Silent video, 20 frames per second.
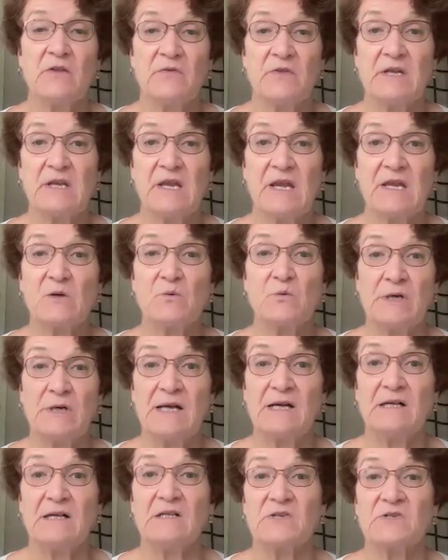than anyone
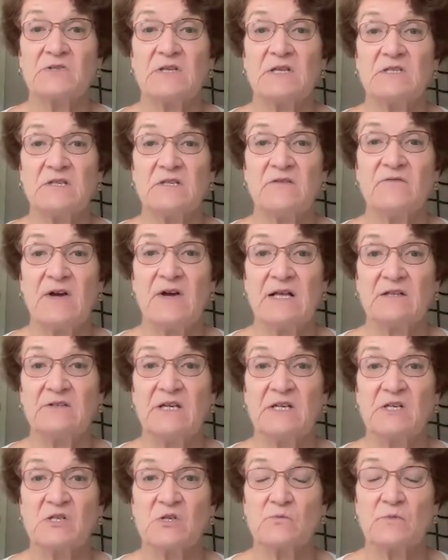else. That's in
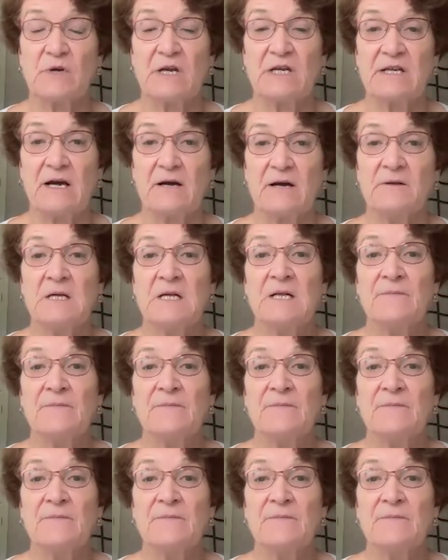validation right now.